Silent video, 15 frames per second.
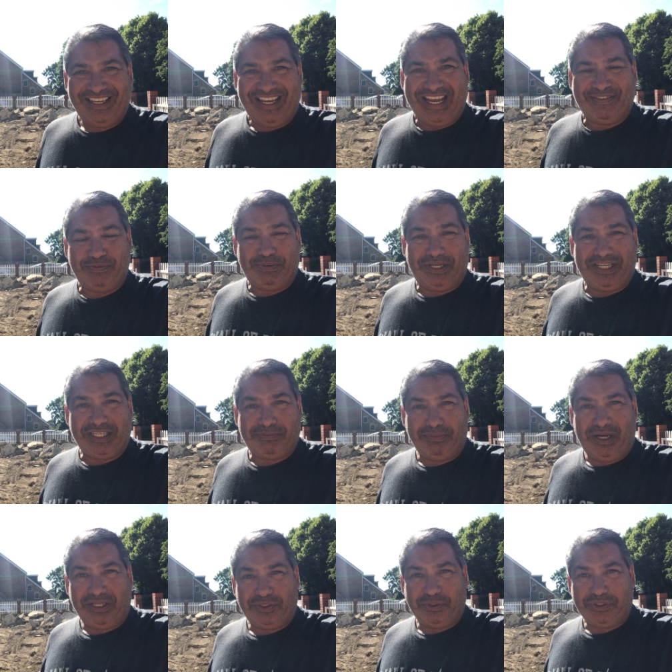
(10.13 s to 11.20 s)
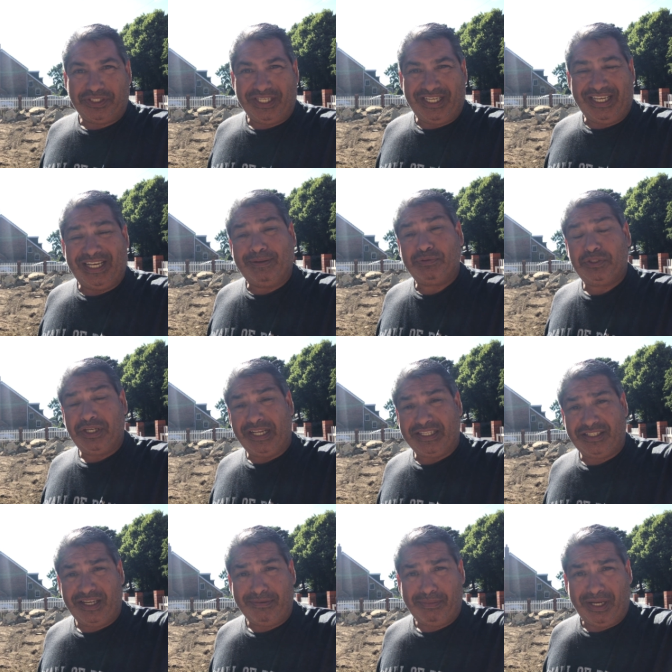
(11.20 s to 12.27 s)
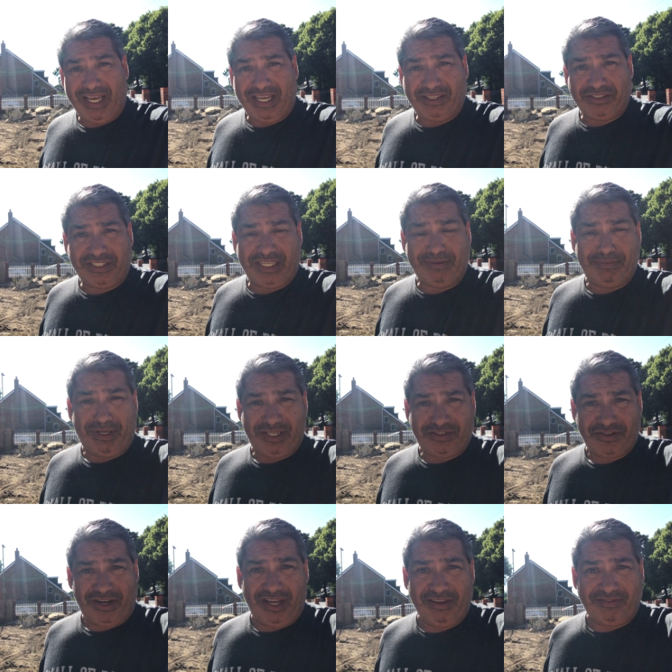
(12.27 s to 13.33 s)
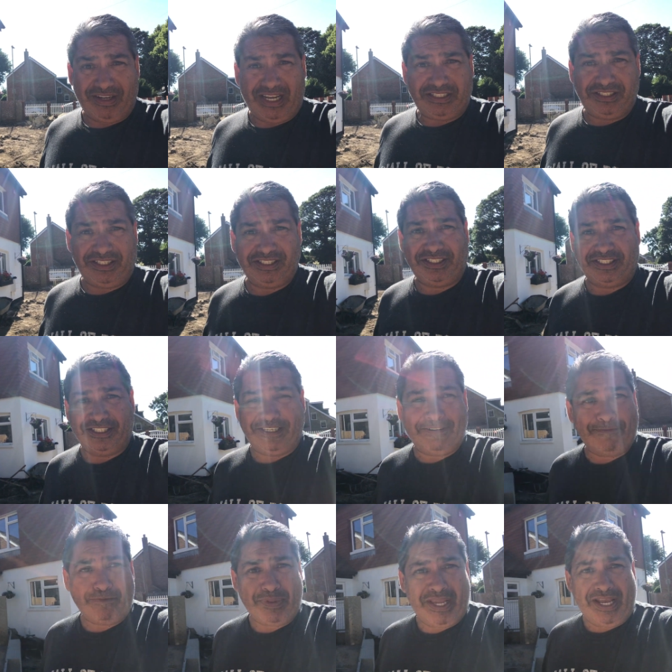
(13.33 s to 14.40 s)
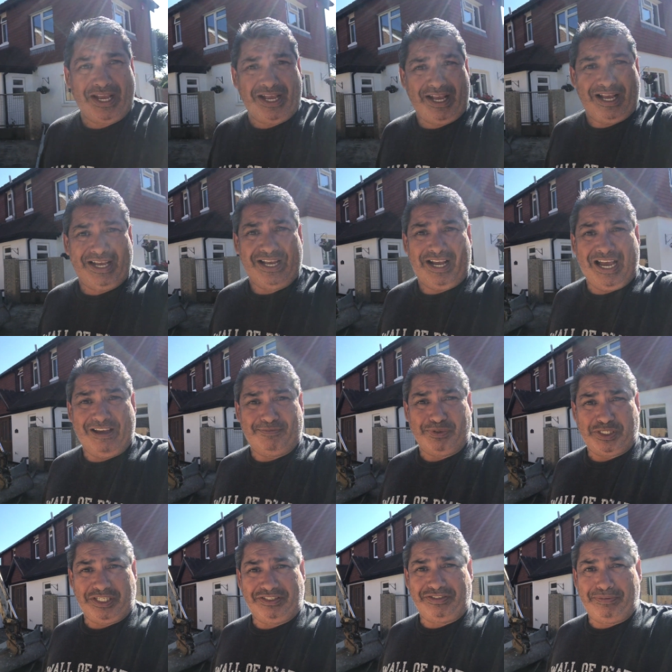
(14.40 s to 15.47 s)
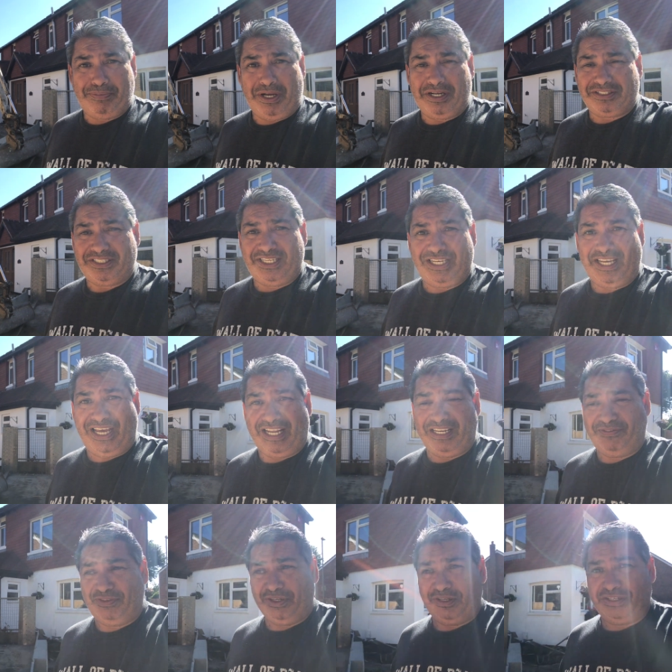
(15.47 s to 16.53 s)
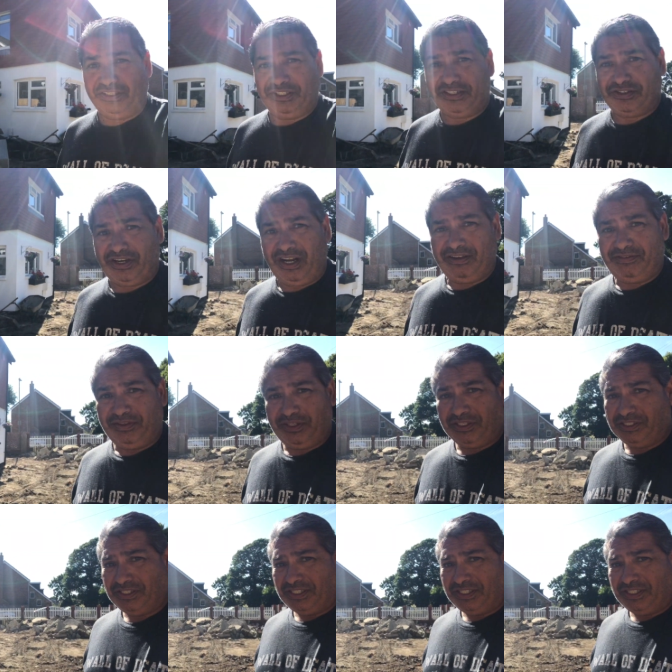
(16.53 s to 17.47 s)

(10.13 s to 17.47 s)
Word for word: Hey everybody, it's Mark Dawes here, and I'm still outside my house in my drive. And as you can see, uh, I have machinery parked here, and if you look at the drive, you can